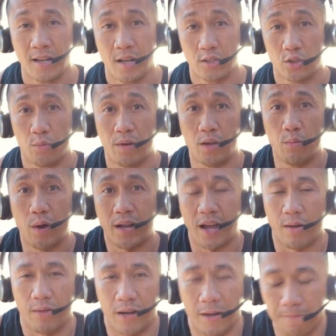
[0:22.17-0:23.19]
So when you work
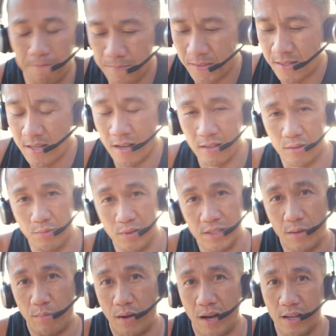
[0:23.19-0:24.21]
out, right? The
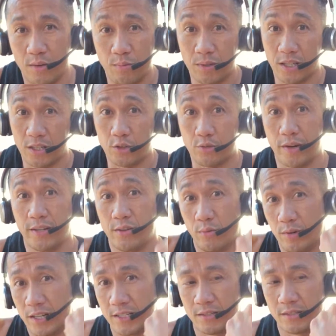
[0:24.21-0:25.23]
reason why you want to train your
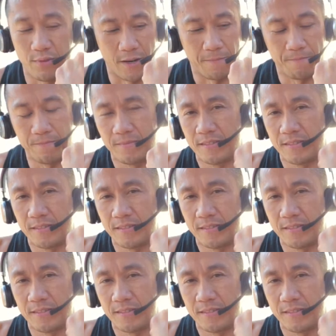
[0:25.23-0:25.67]
wrist, right?